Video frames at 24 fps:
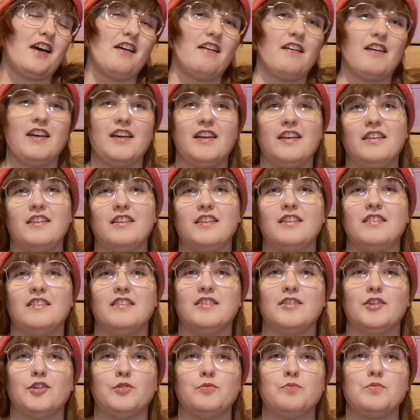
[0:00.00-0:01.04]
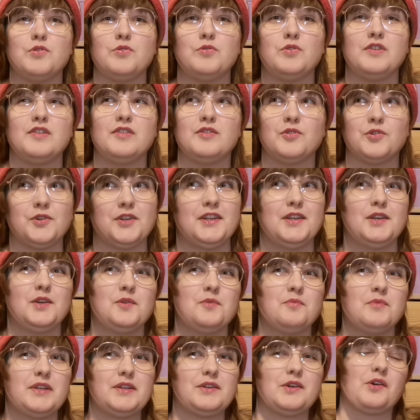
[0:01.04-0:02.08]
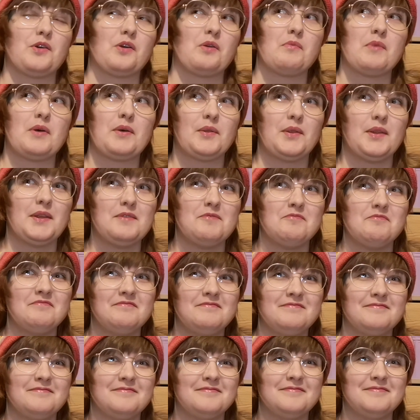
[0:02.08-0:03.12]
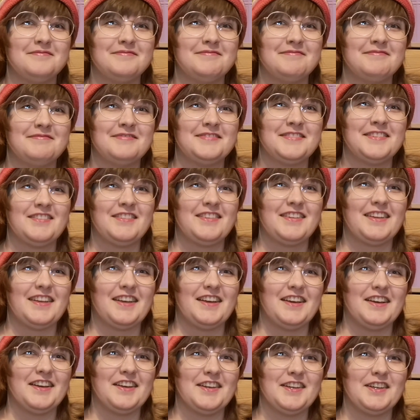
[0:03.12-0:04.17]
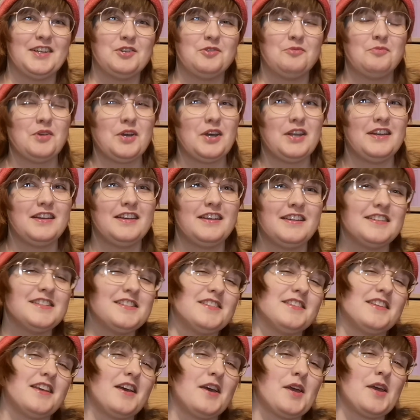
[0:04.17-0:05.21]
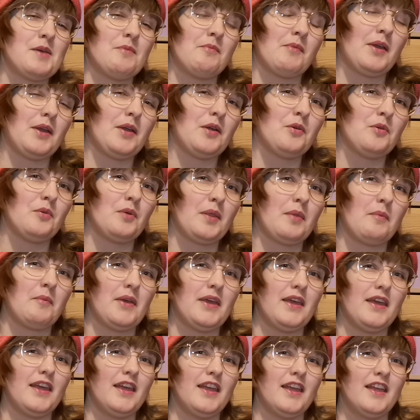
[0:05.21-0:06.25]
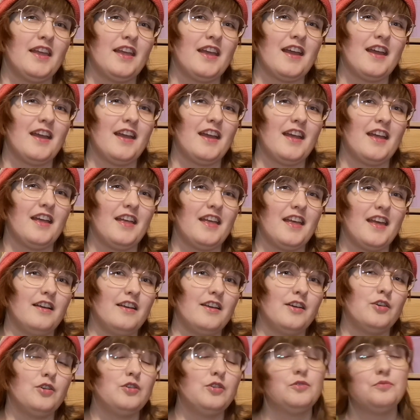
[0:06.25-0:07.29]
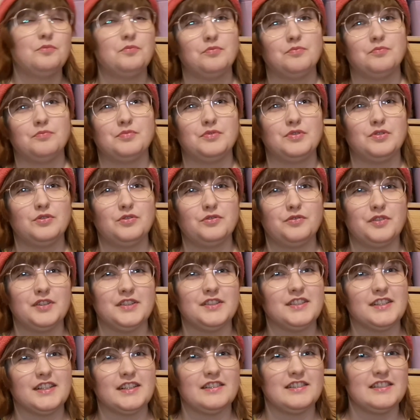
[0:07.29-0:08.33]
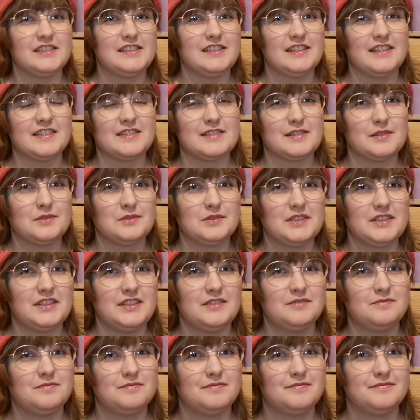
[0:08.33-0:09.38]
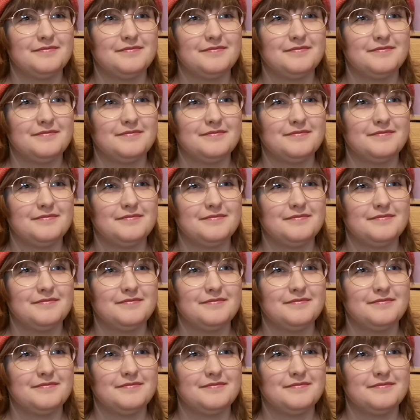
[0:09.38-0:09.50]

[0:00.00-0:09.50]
I hope you enjoyed hearing me talk about them. I hope you had a nice time here with me. I hope you're feeling a little less lonely.